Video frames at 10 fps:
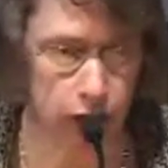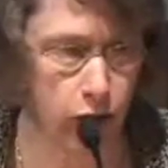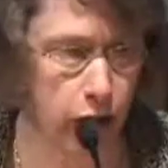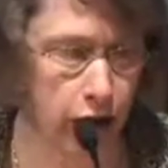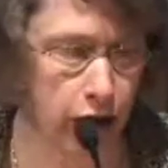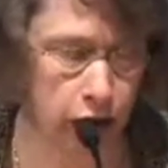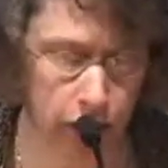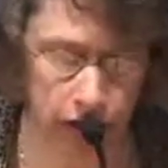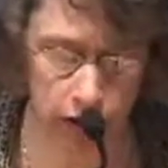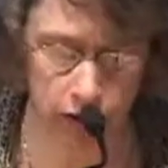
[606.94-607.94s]
there were about
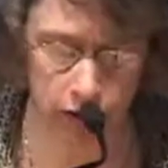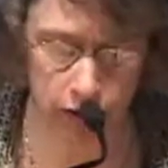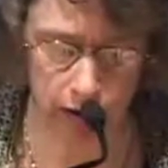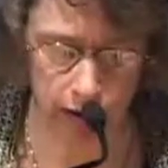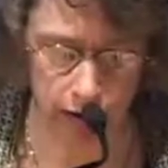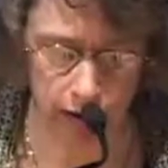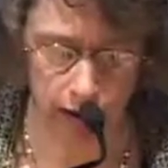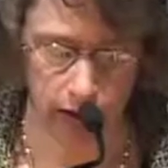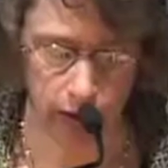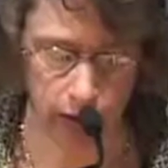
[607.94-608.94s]

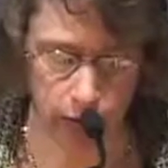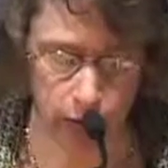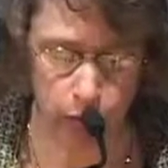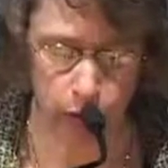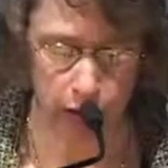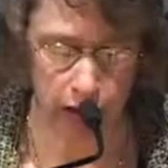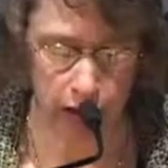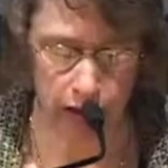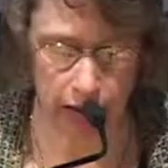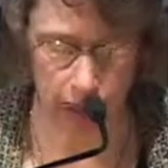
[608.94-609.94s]
100,000 people living
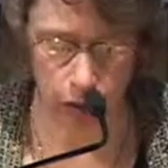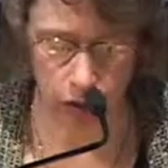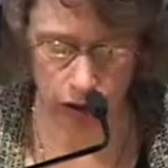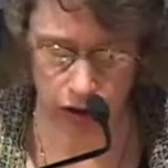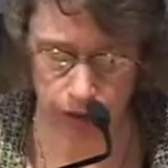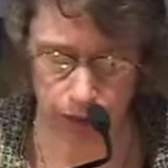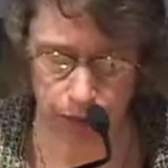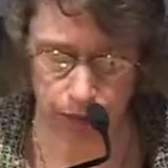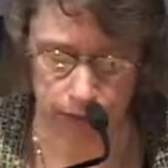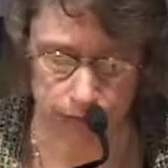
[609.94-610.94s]
in Cambridge.
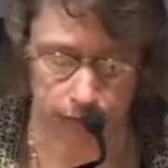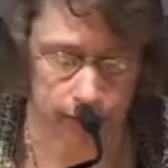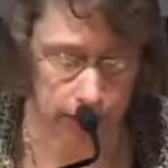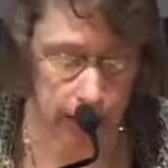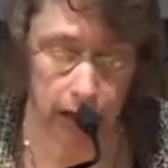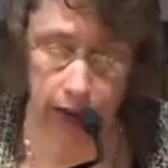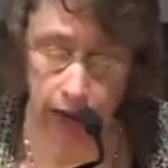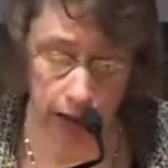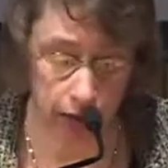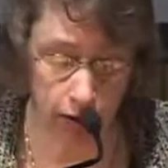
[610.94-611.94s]

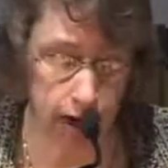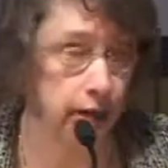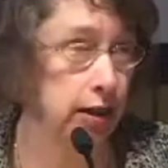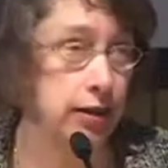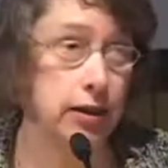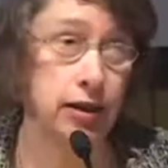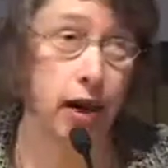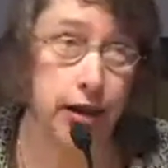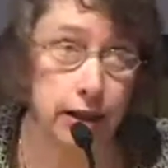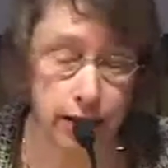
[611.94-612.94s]
They thought in
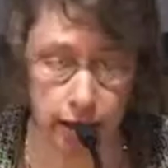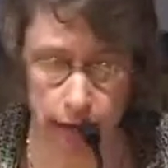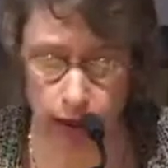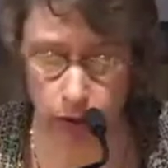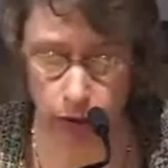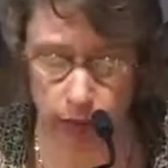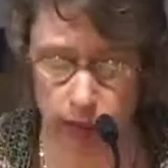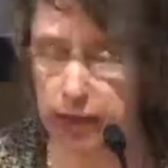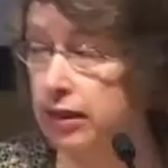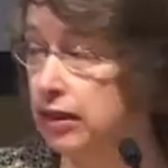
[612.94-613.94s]
1996 there would be
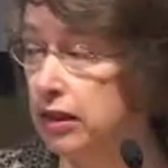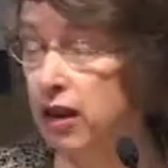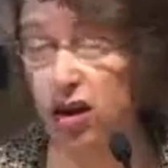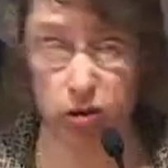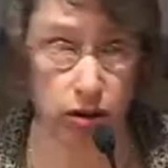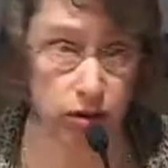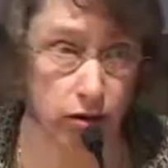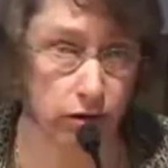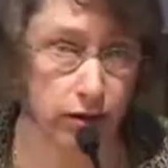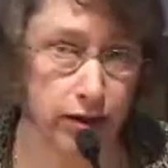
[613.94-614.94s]
60,000.
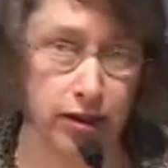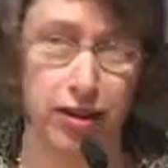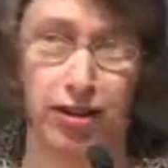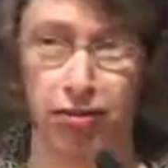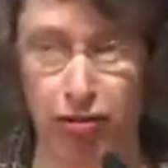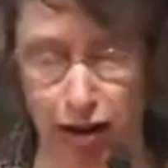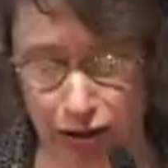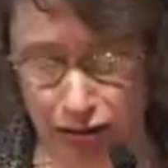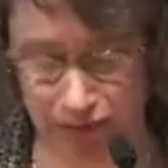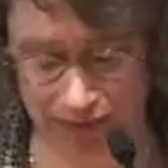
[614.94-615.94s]

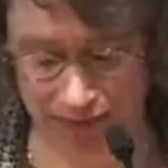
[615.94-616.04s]
Well,